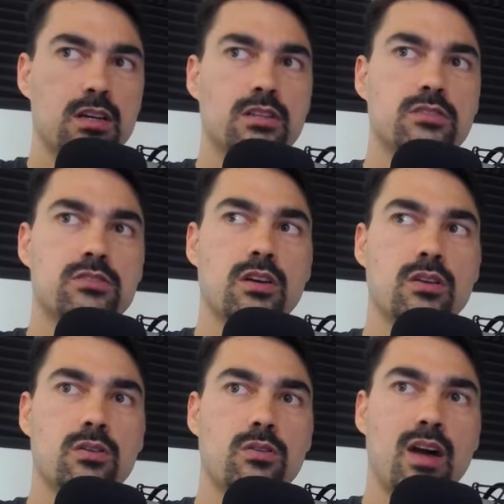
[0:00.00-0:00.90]

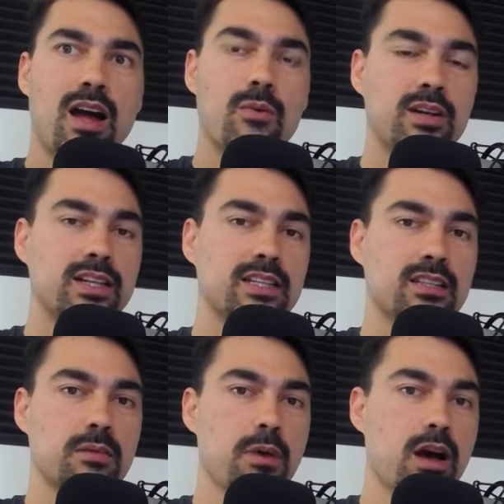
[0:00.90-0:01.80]
So I want to get
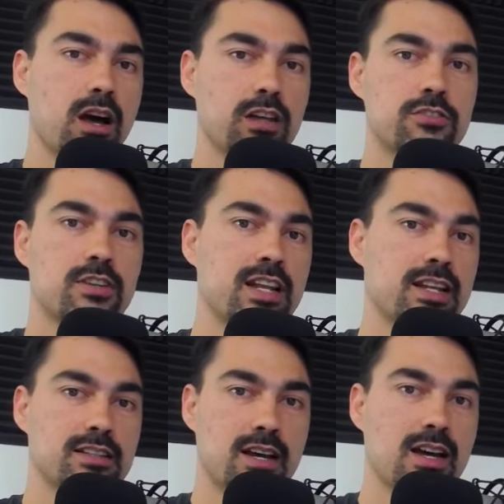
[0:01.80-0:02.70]
them 100 at a
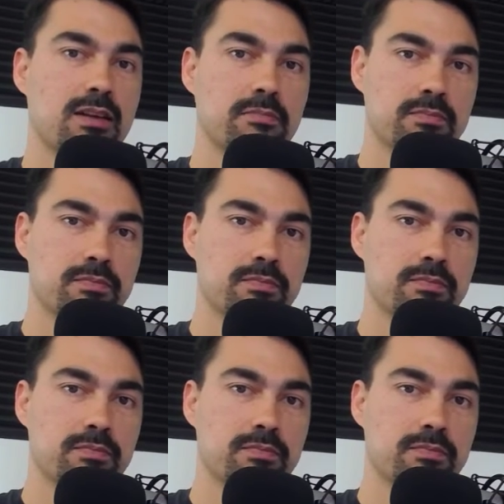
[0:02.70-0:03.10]
time,